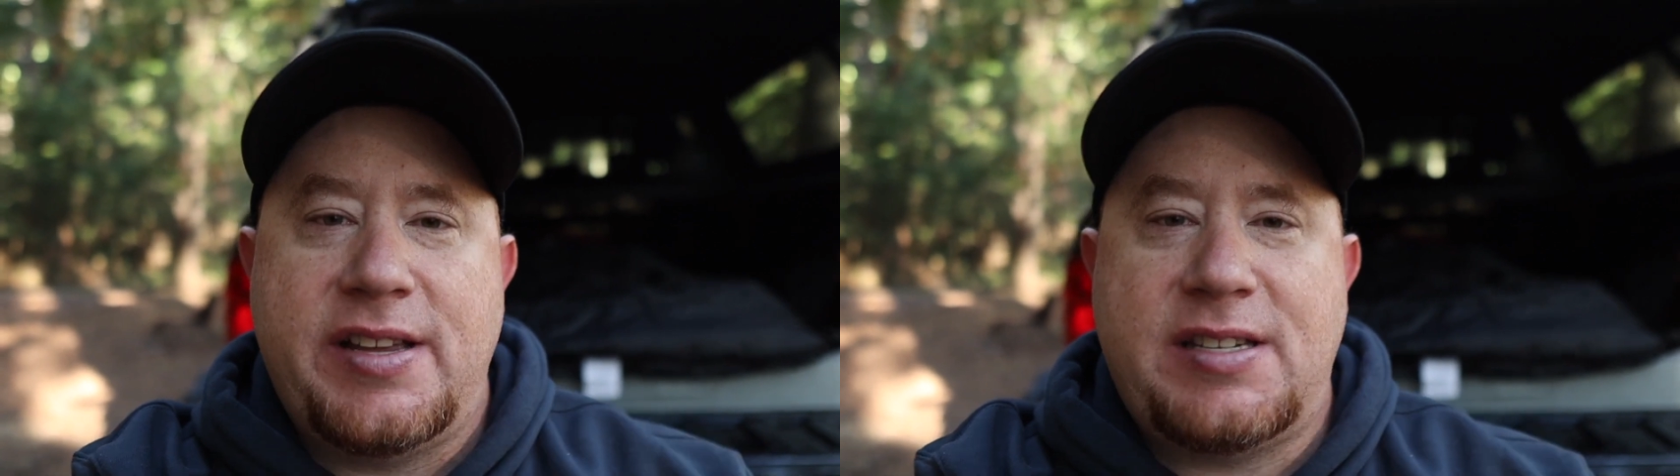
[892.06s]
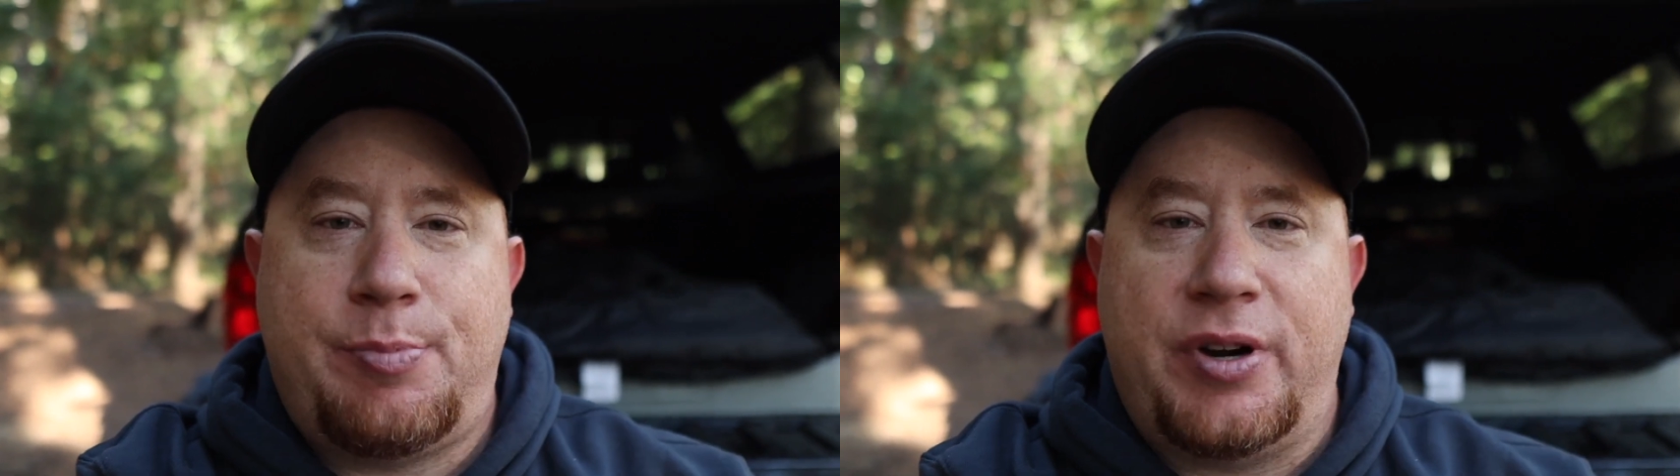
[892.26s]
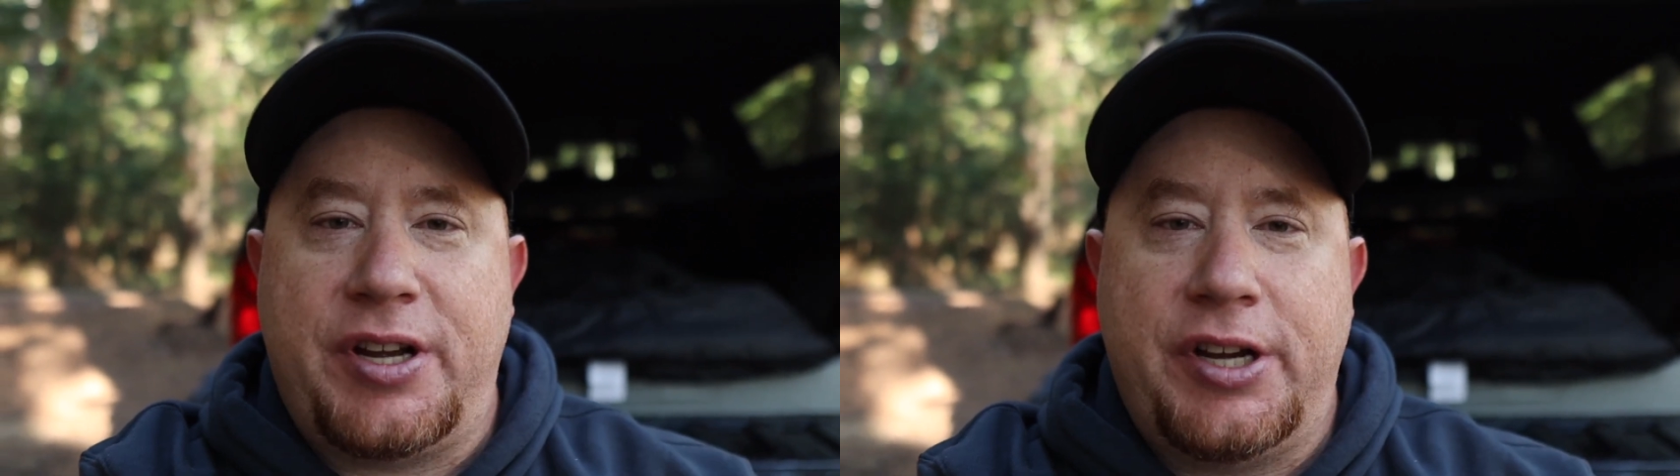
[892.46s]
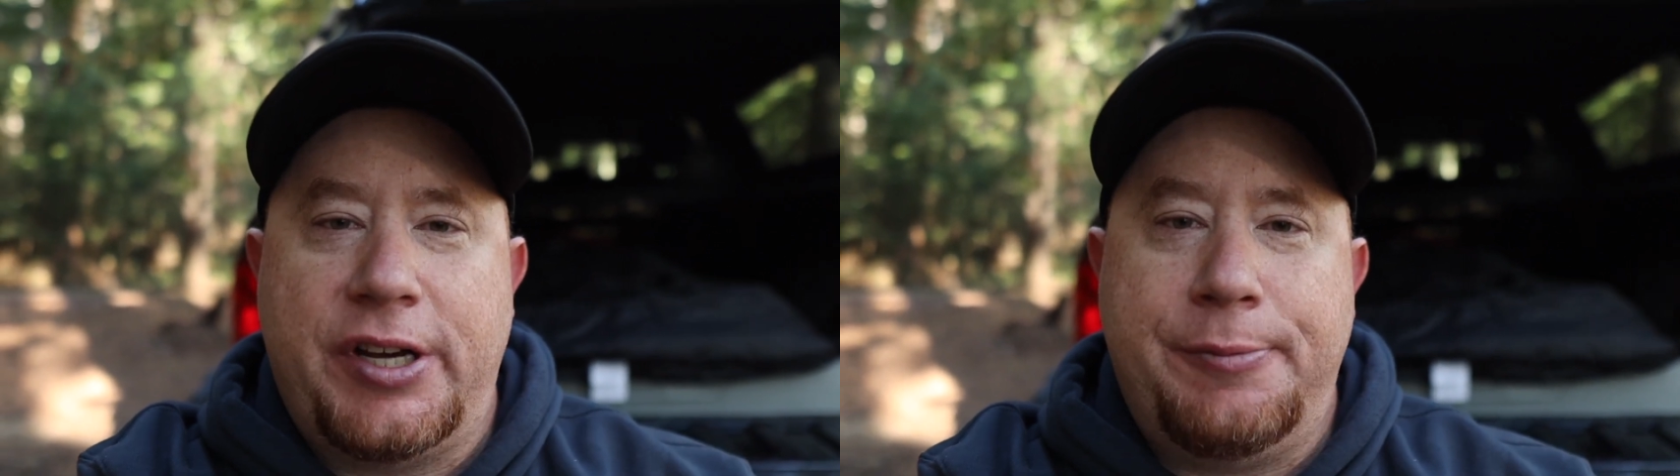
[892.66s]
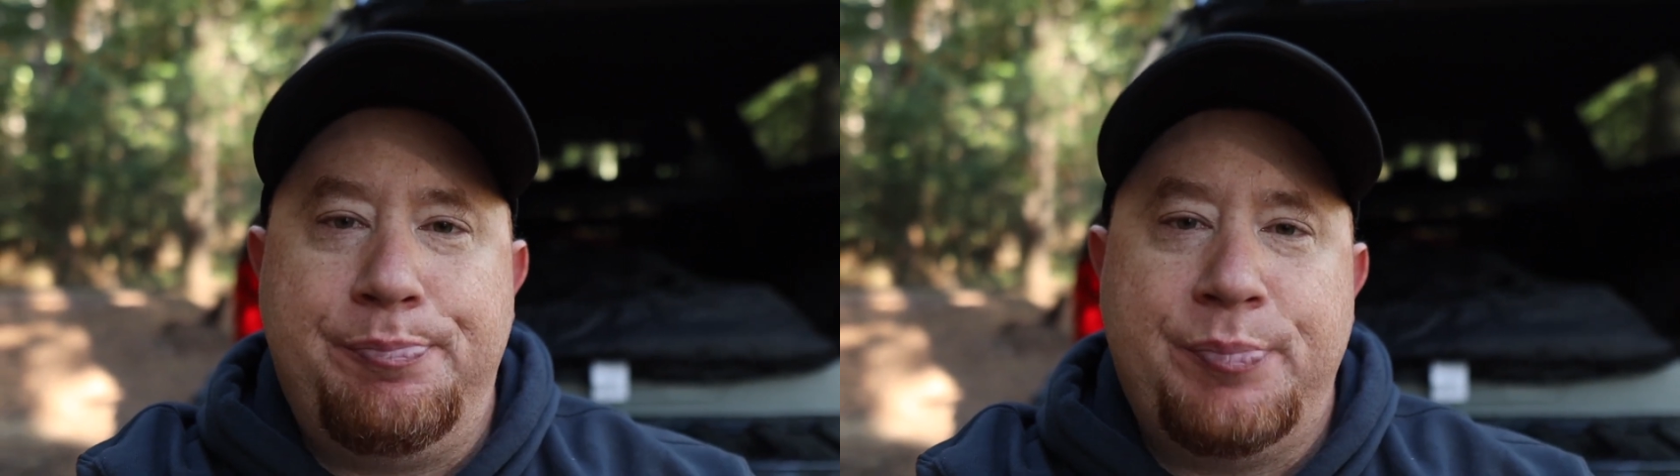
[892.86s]
It's pretty
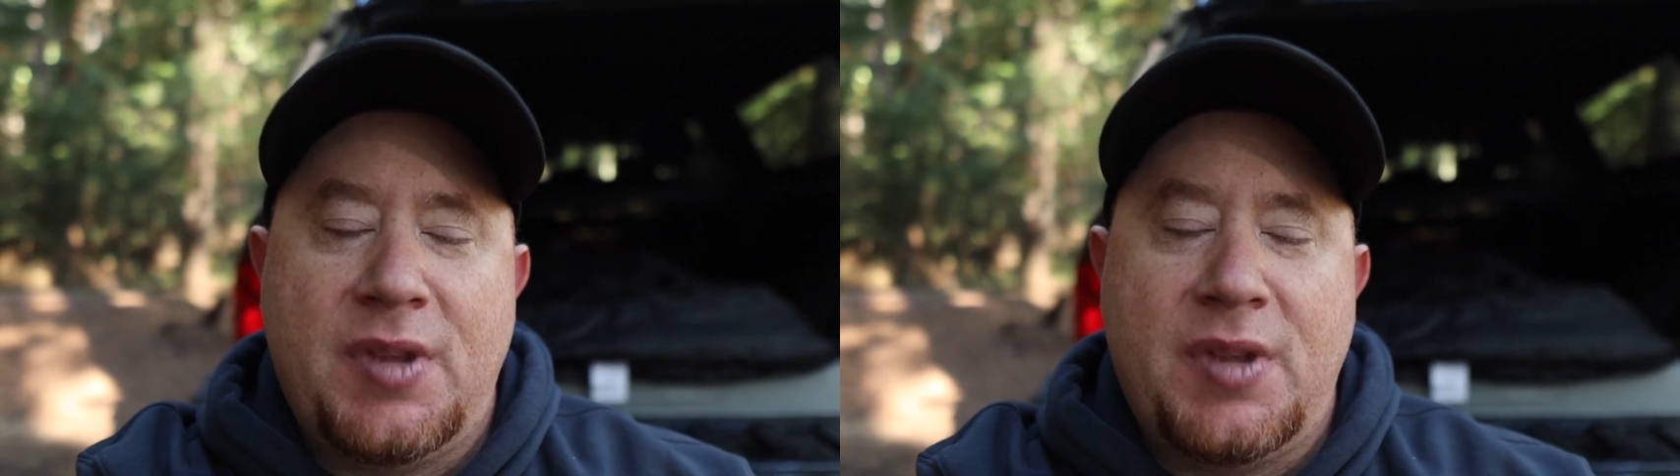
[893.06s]
good.